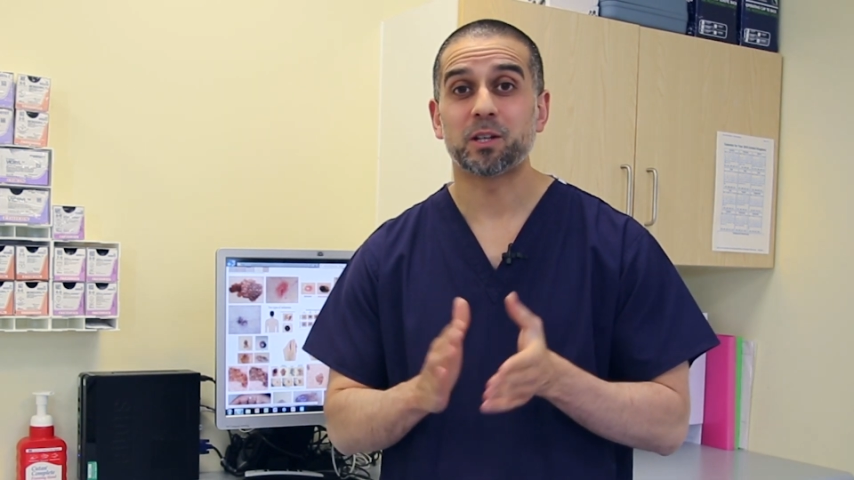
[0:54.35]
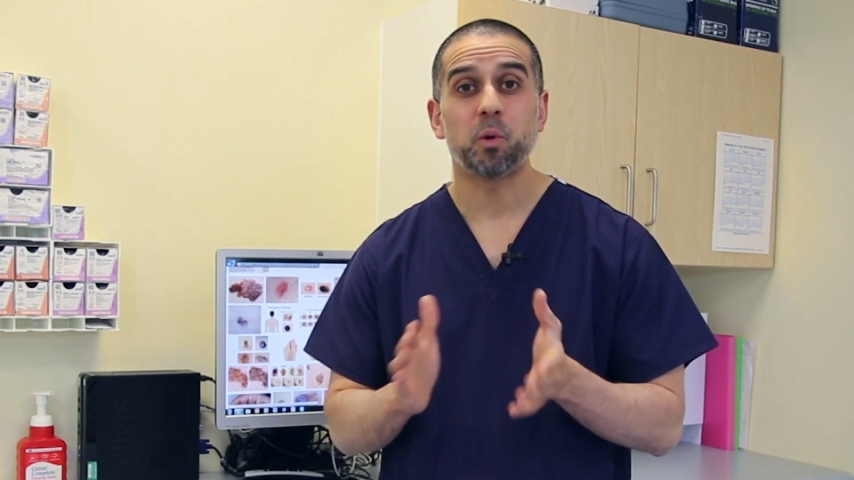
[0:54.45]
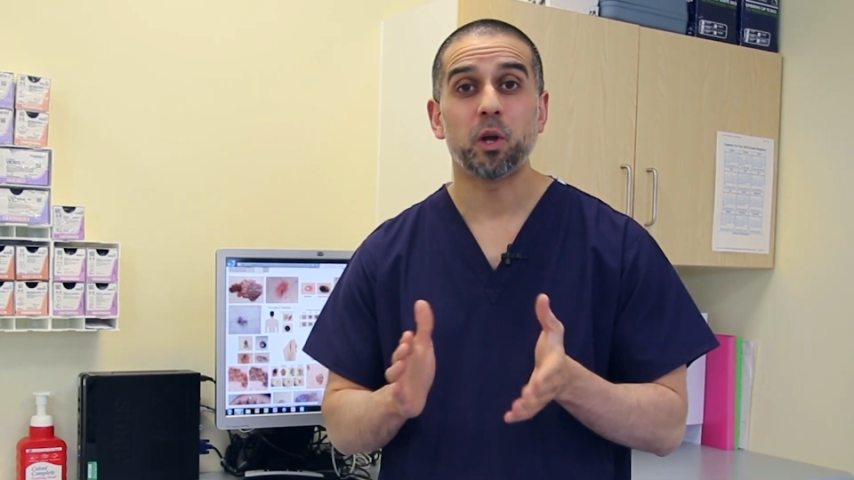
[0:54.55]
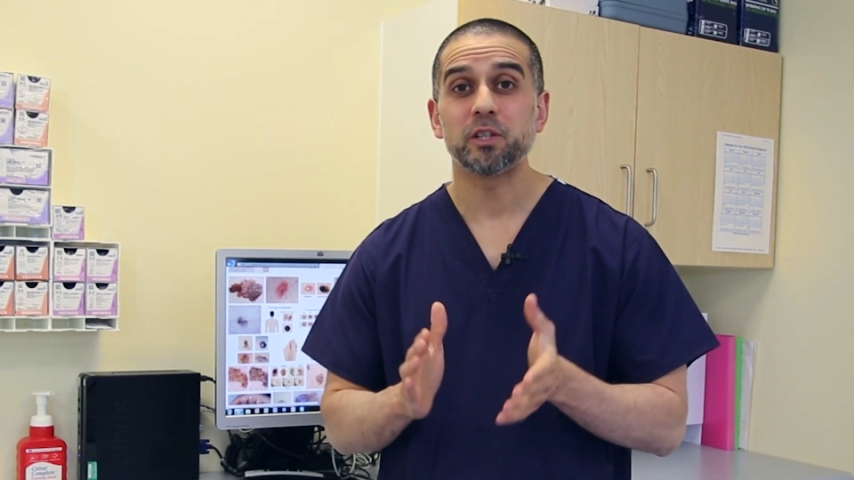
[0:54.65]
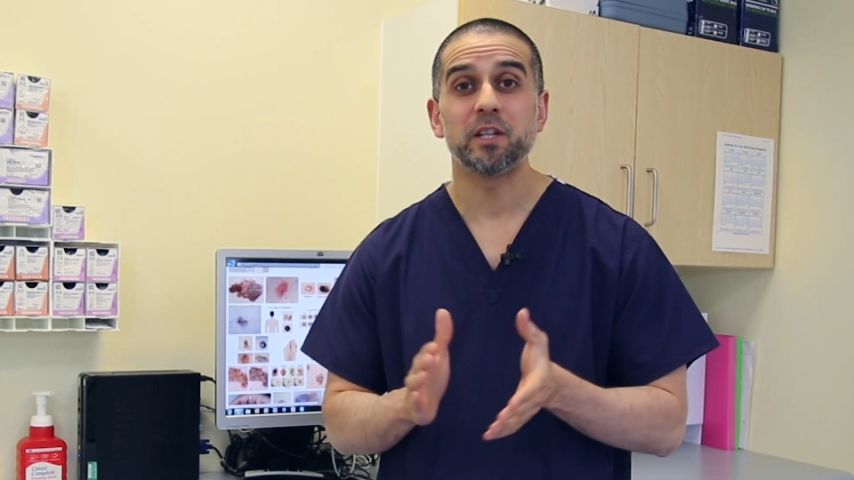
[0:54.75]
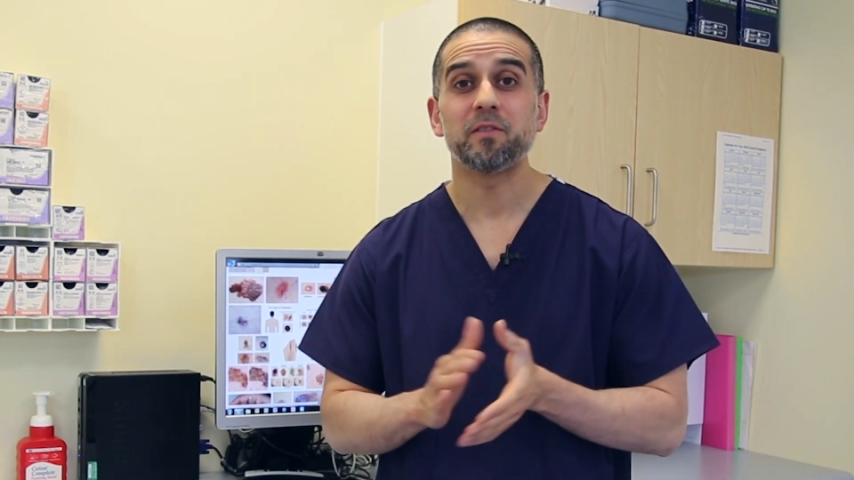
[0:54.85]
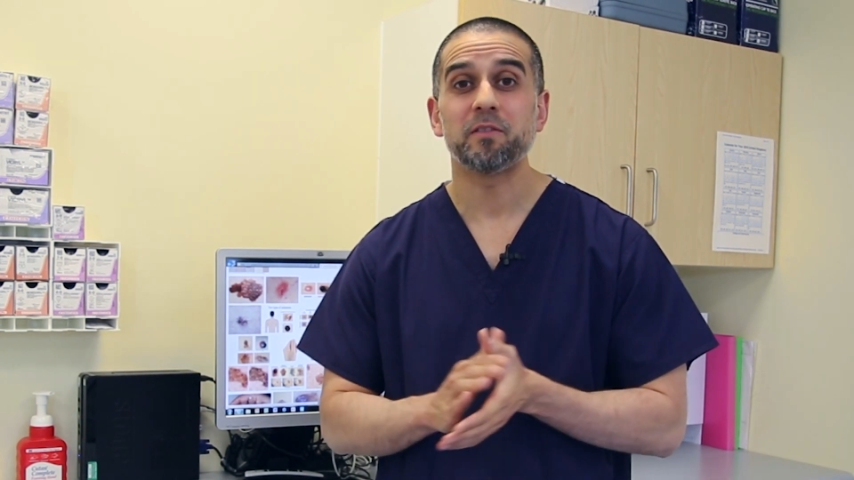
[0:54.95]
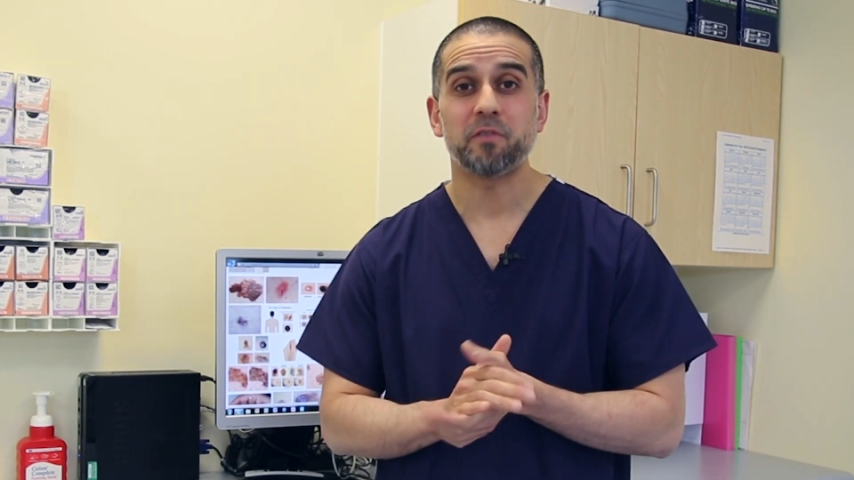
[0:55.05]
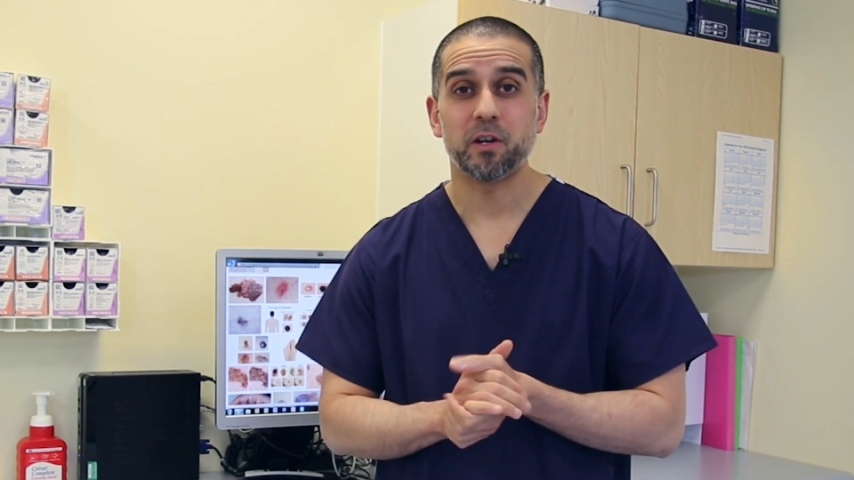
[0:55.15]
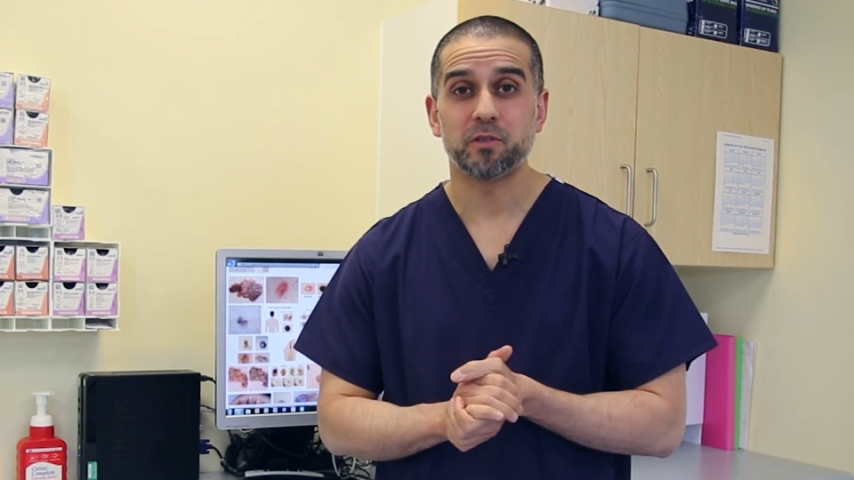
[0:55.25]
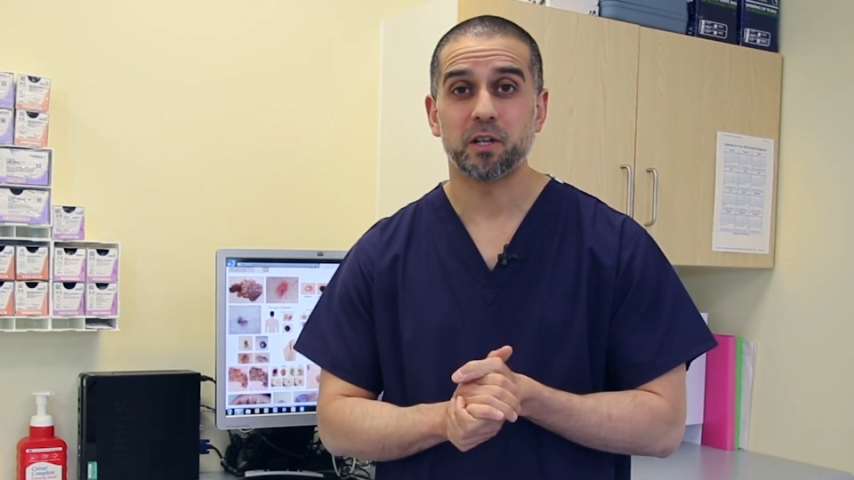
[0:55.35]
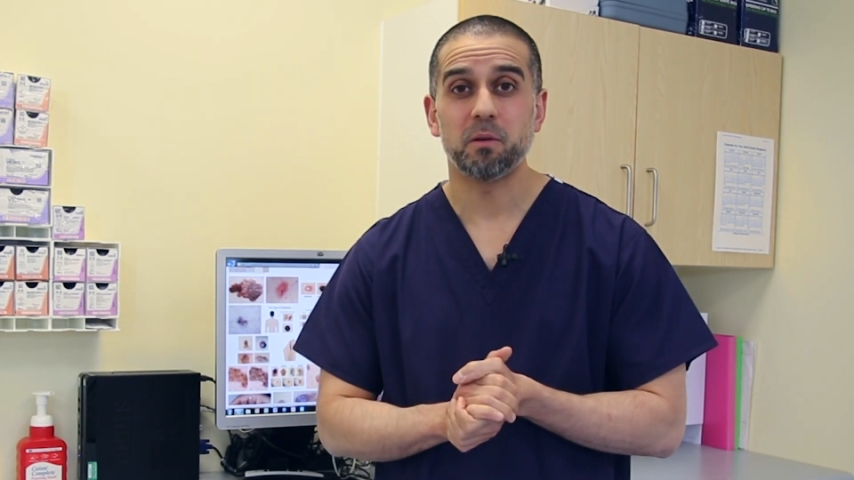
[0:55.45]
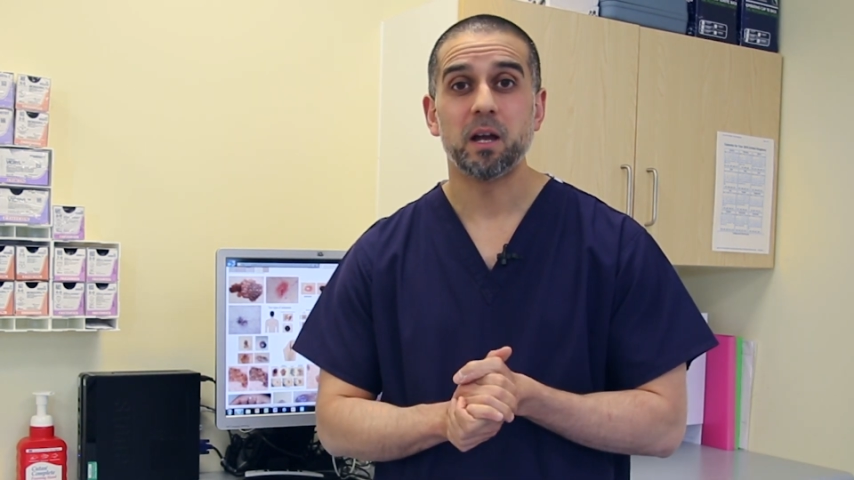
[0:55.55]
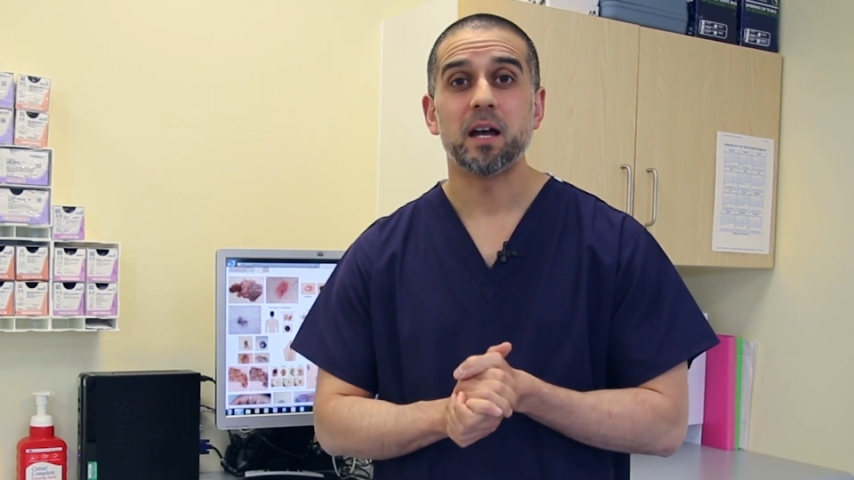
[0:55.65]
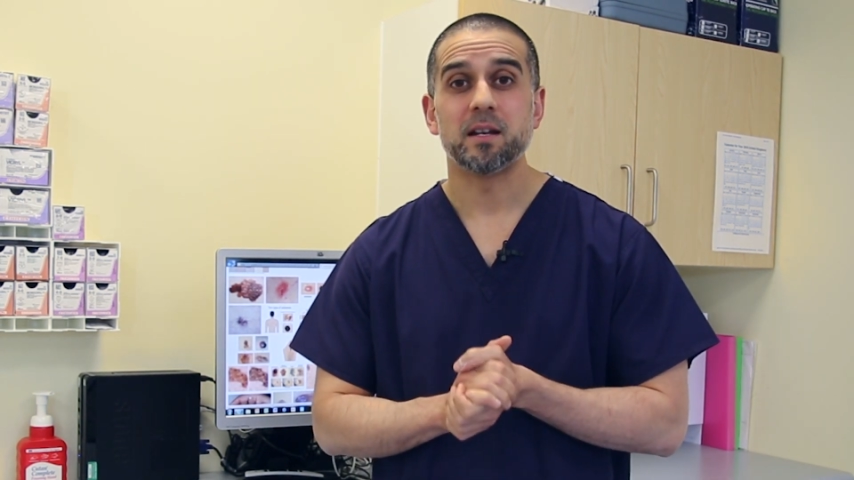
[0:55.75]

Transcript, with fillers: quality of the photo